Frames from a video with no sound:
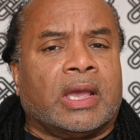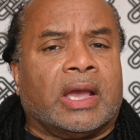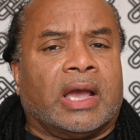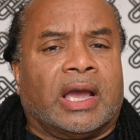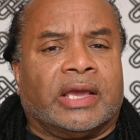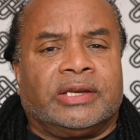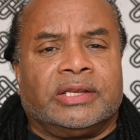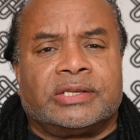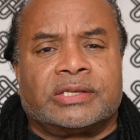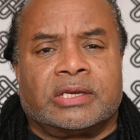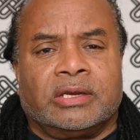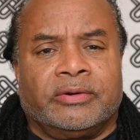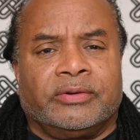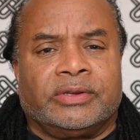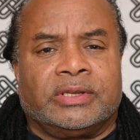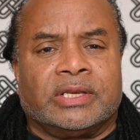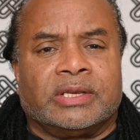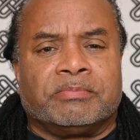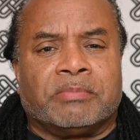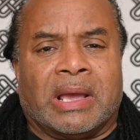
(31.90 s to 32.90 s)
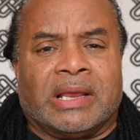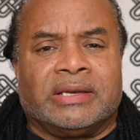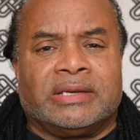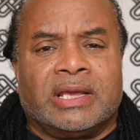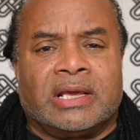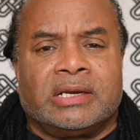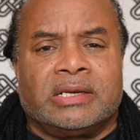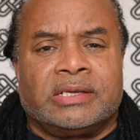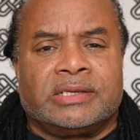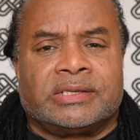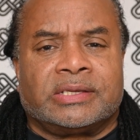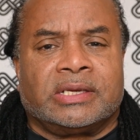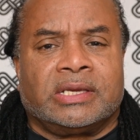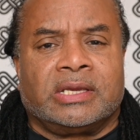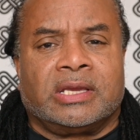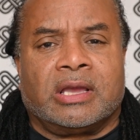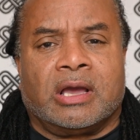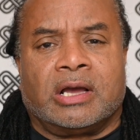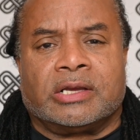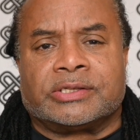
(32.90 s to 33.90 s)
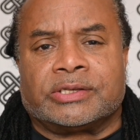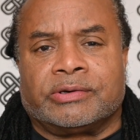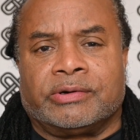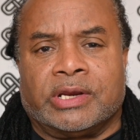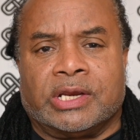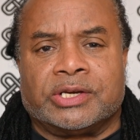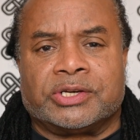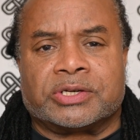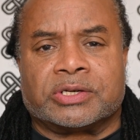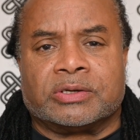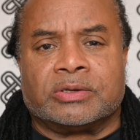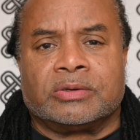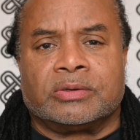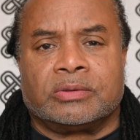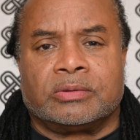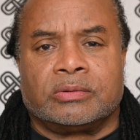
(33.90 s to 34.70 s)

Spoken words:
I discovered that Mandela's incarceration